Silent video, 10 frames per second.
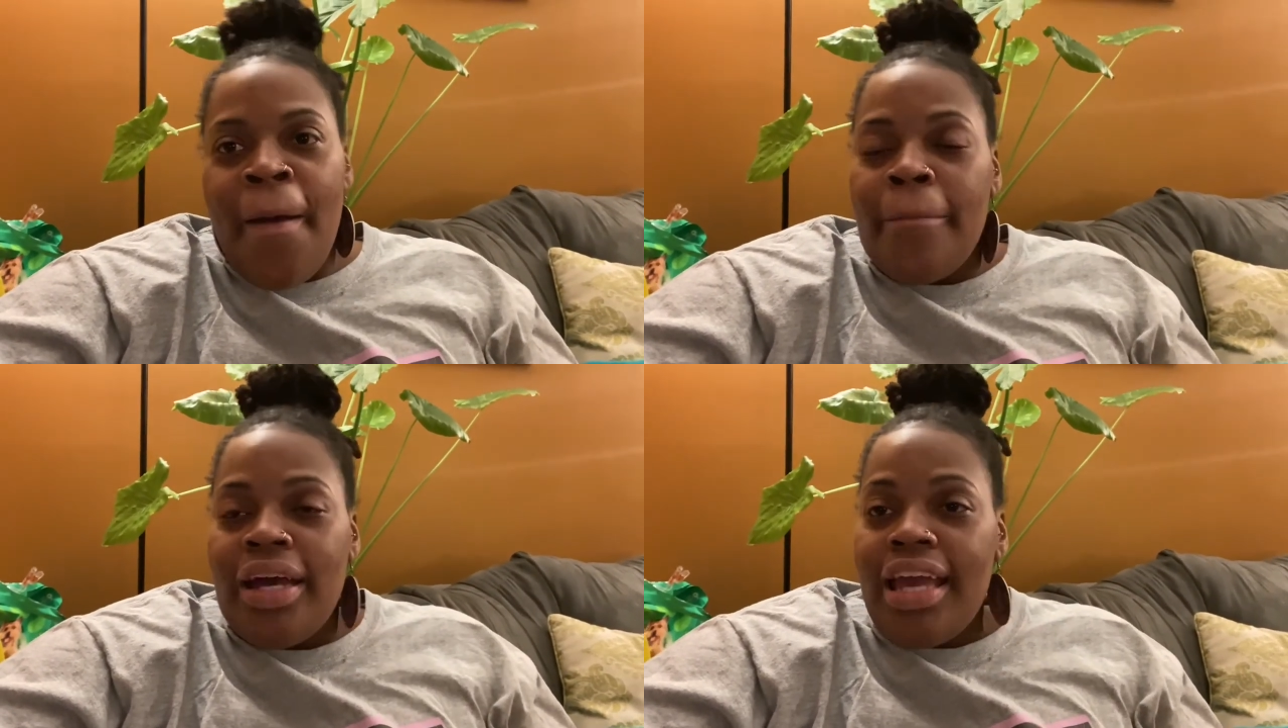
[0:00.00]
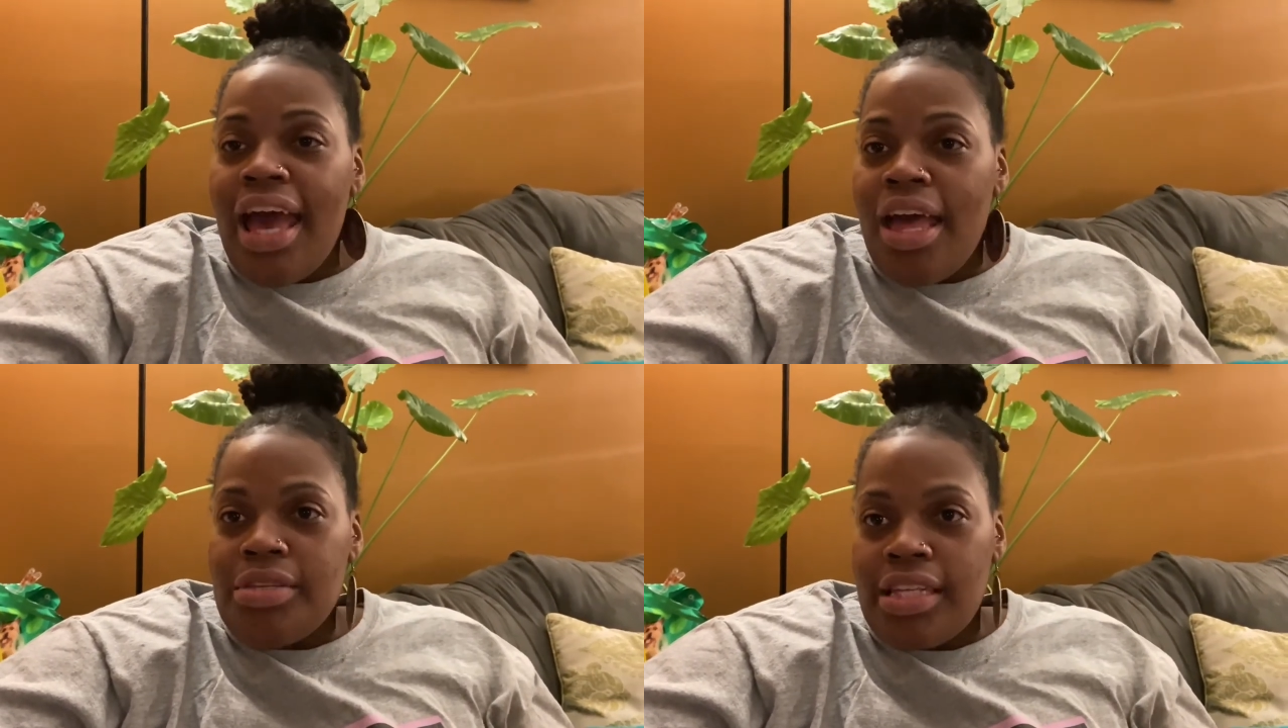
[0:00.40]
But
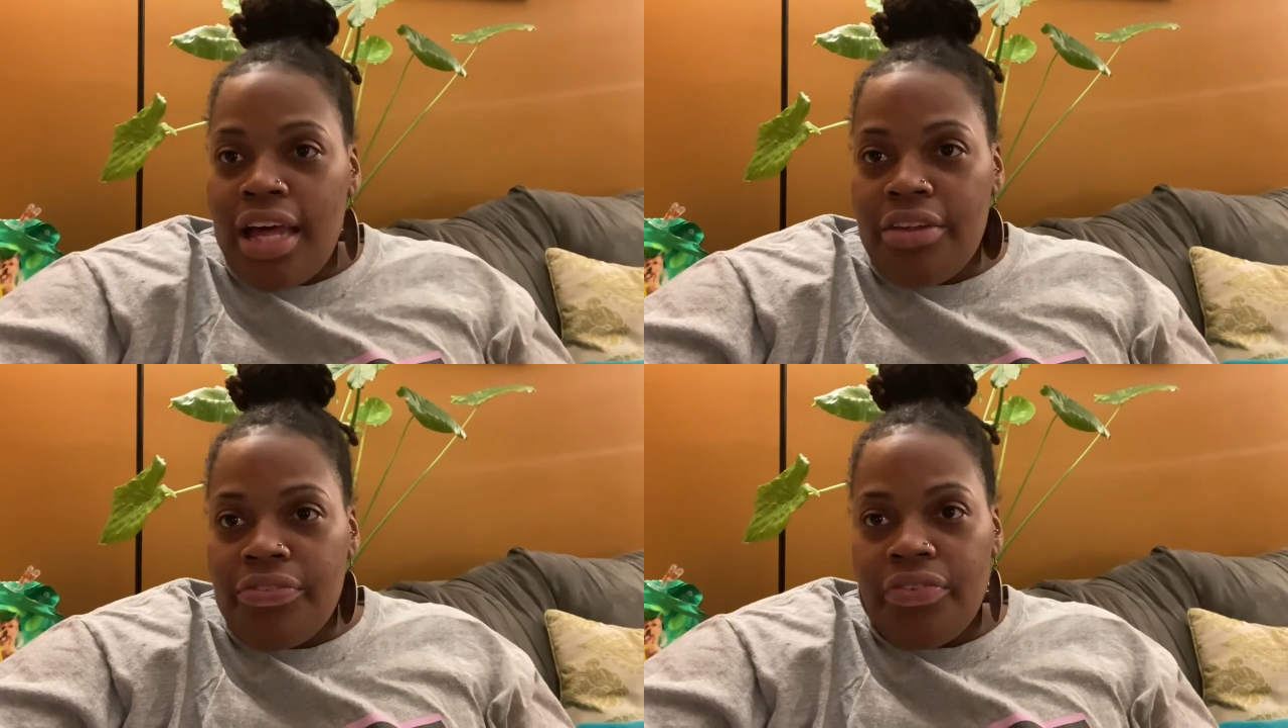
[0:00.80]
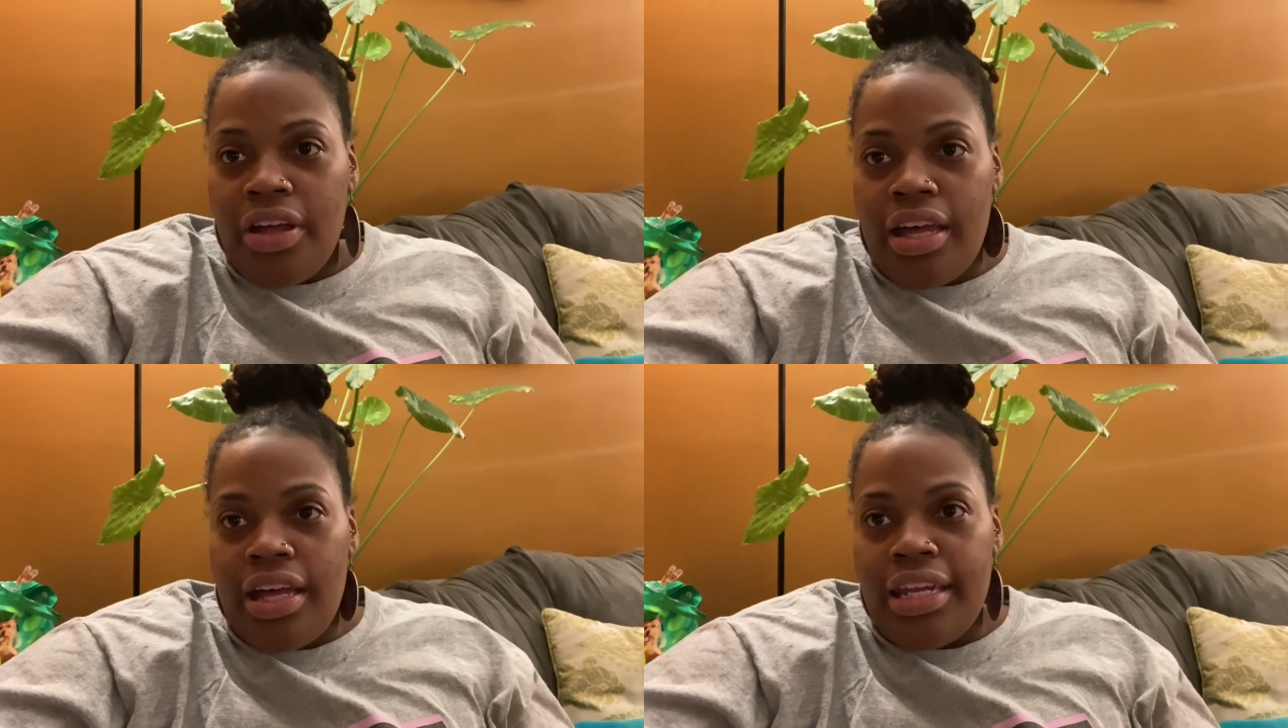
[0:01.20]
yeah, it was a lot of
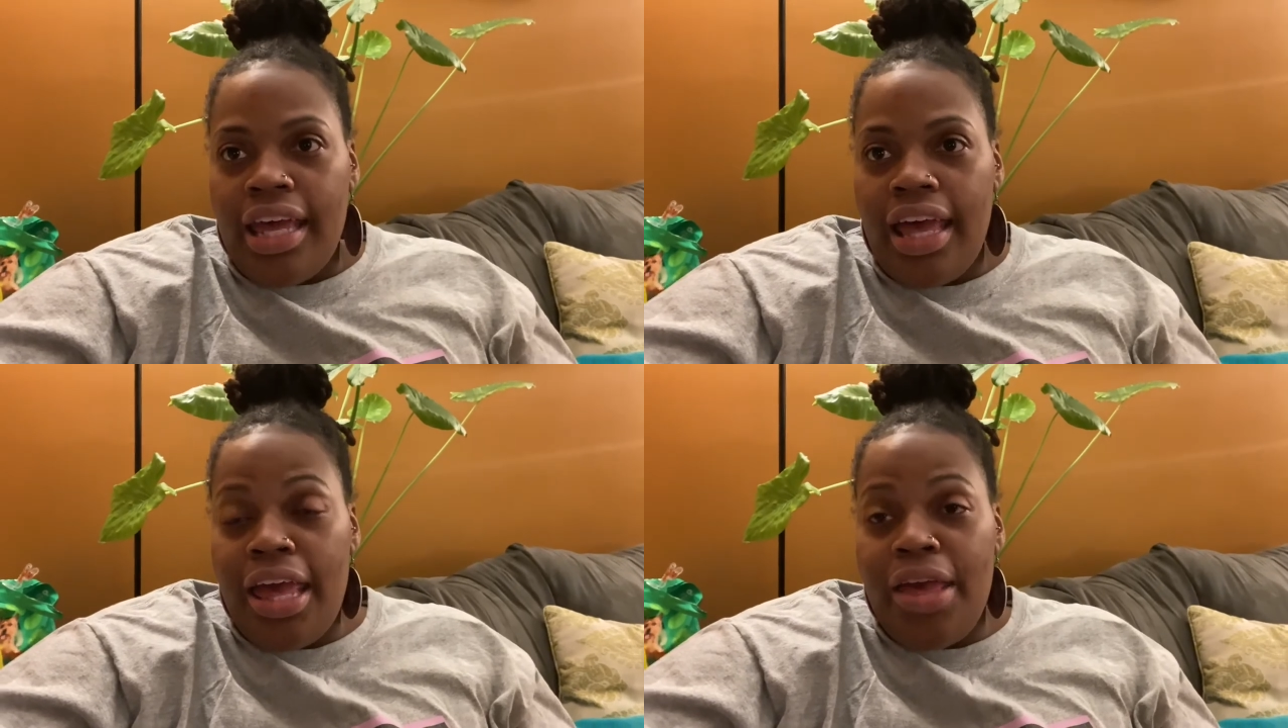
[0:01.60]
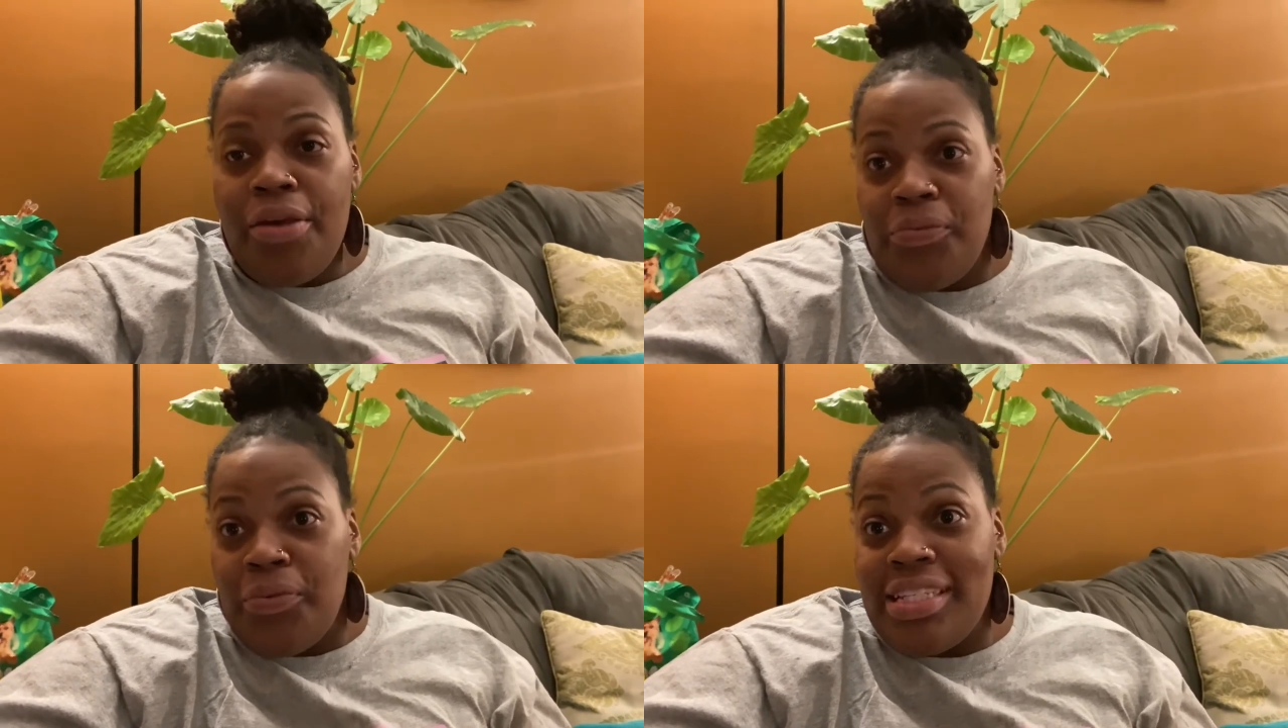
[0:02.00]
fun.
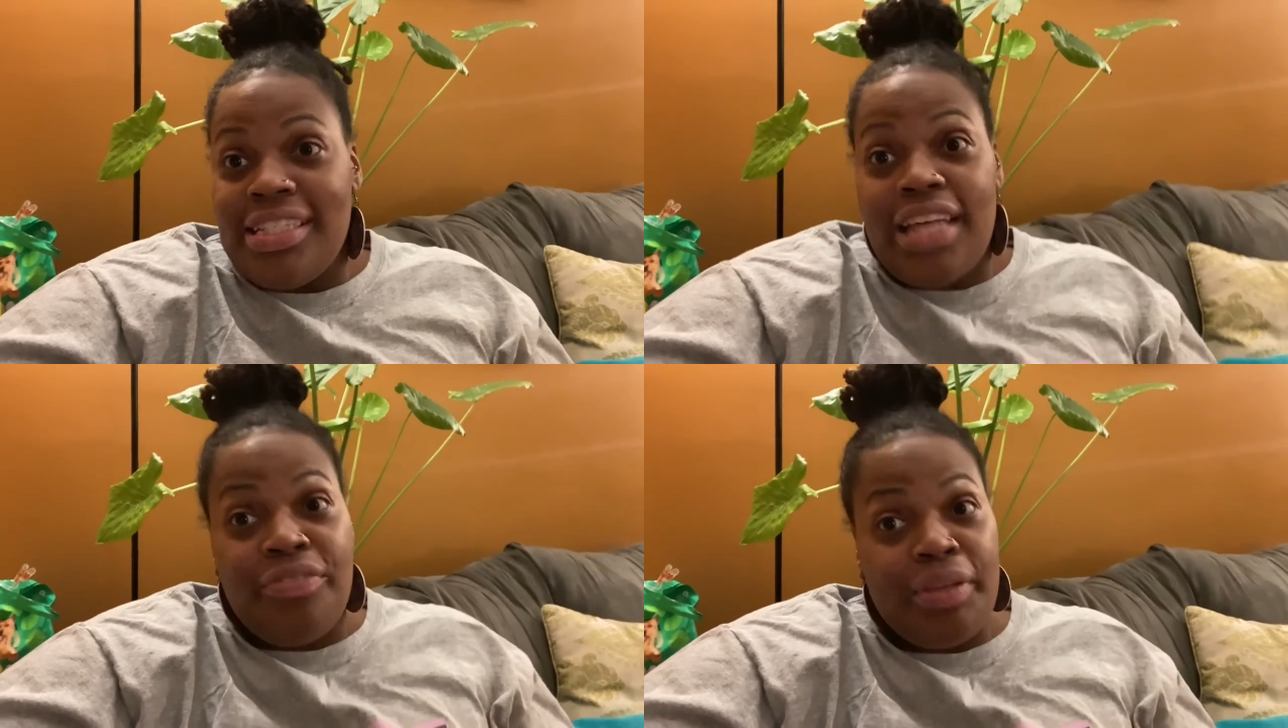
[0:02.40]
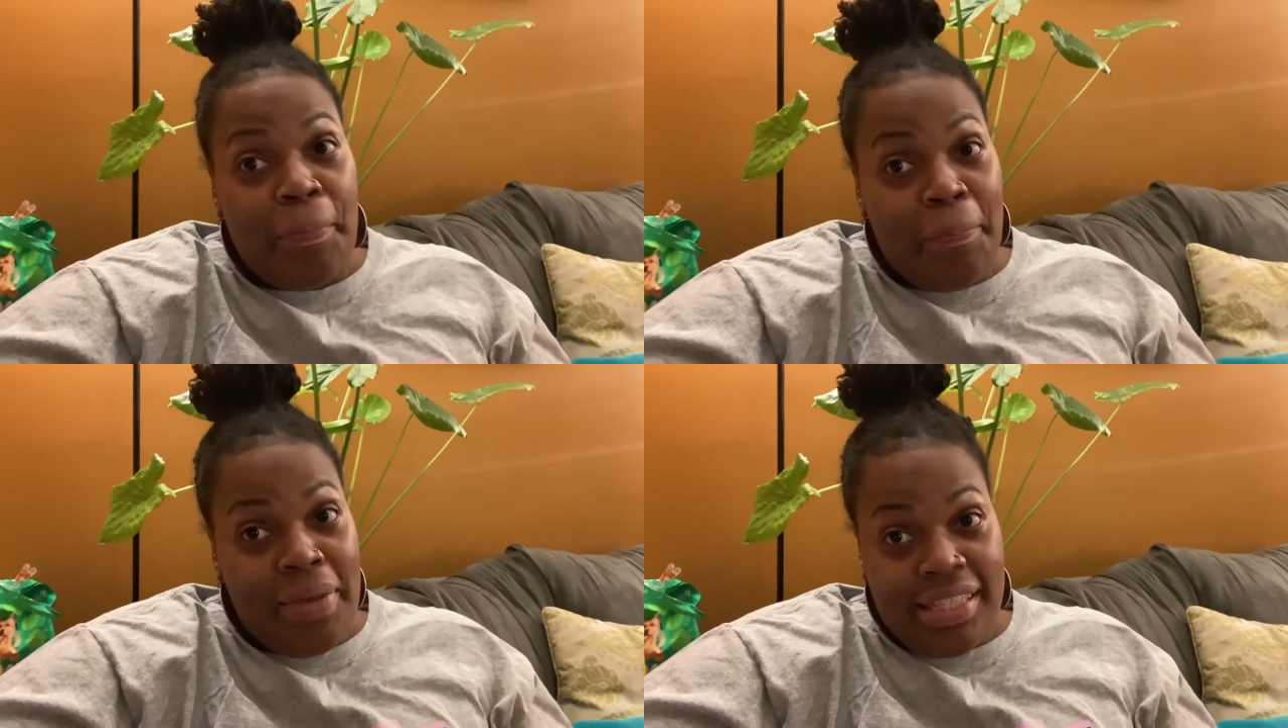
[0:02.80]
It was definitely
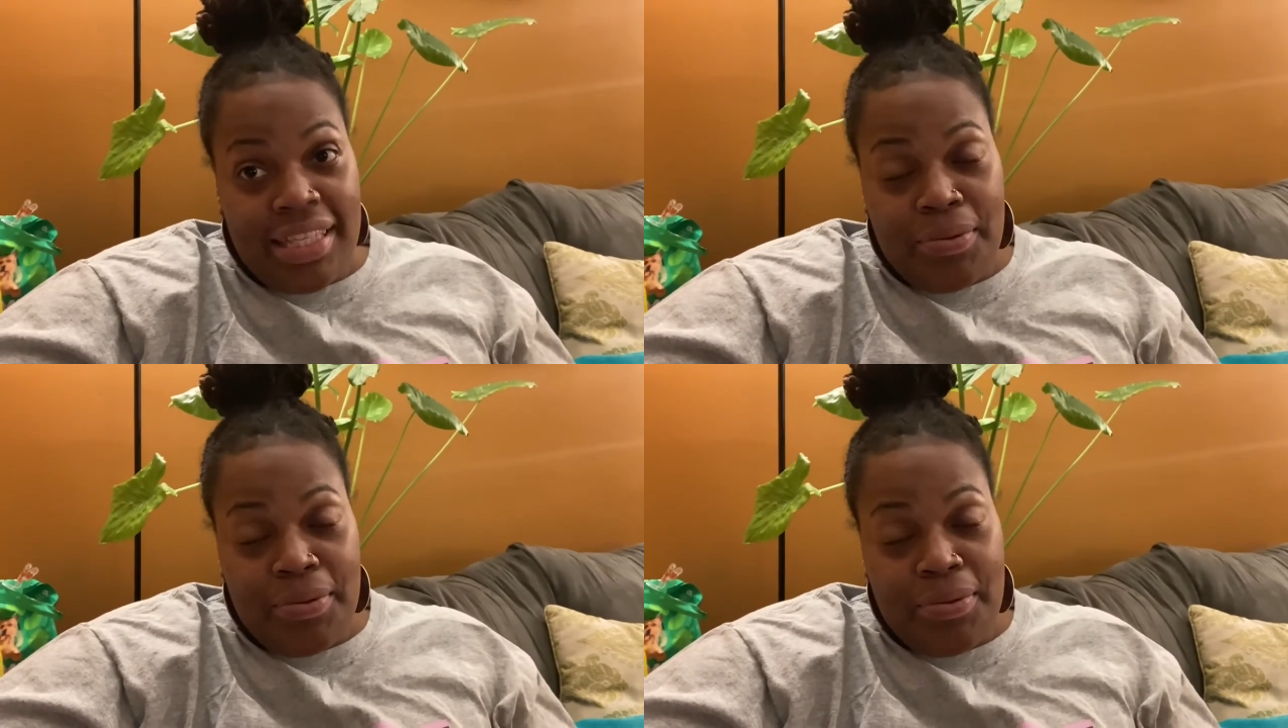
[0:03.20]
busy.